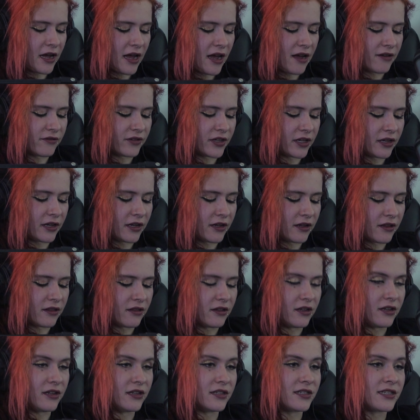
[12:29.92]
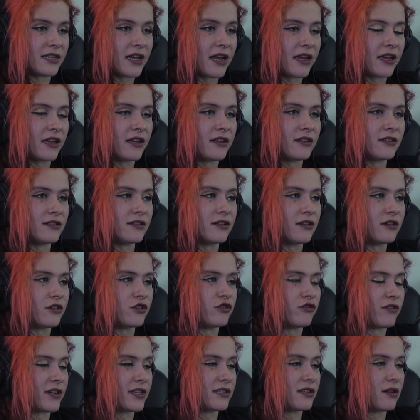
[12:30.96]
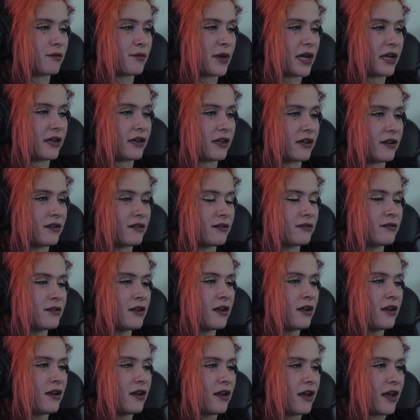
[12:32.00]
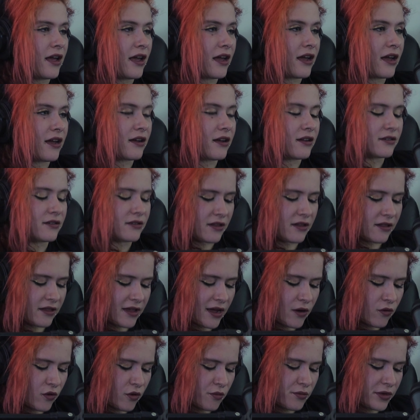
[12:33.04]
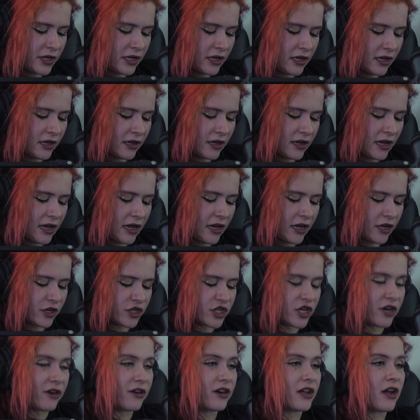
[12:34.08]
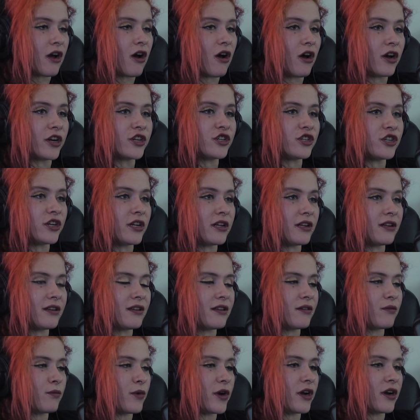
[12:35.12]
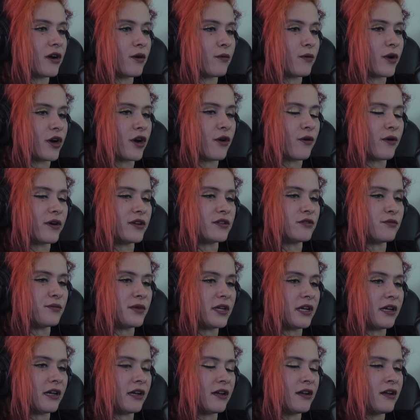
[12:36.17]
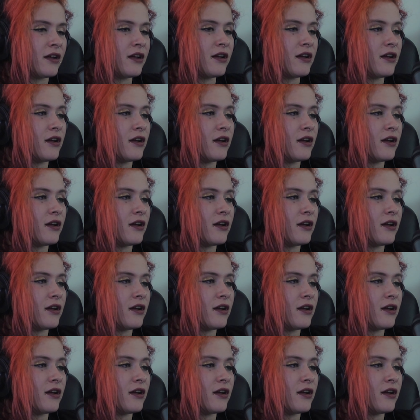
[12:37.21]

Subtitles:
having the second Dresselmania, and that will be a charity auction where we're going to be